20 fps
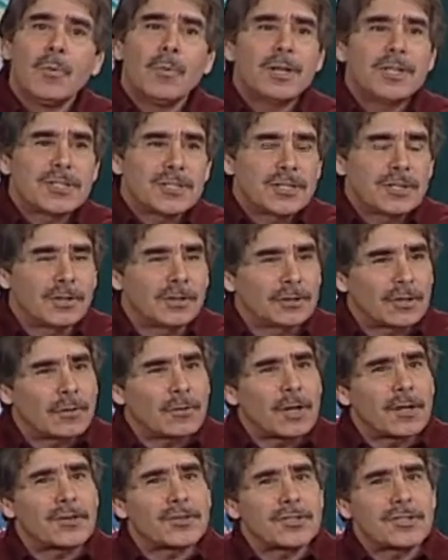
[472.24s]
We still
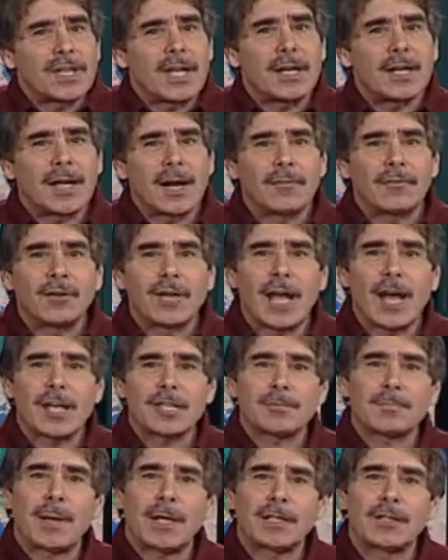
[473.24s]
don't understand every
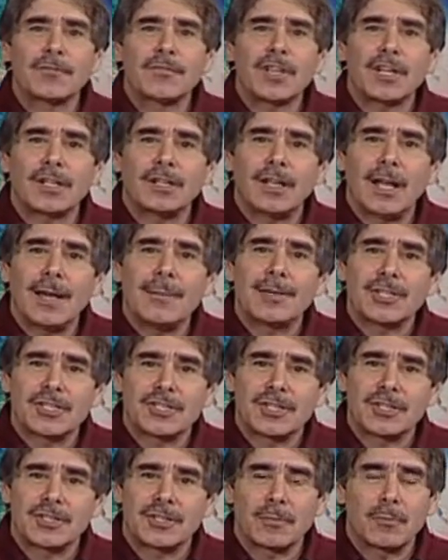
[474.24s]
aspect of the climate
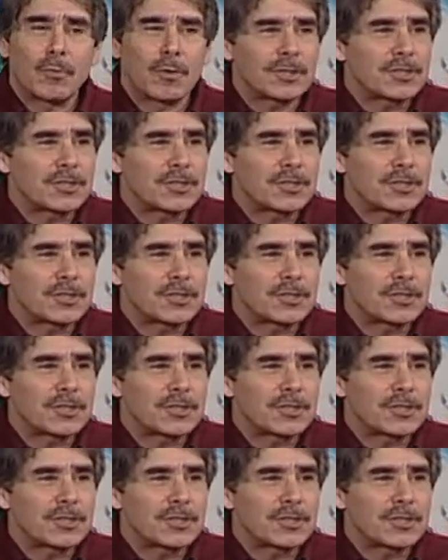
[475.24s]
system.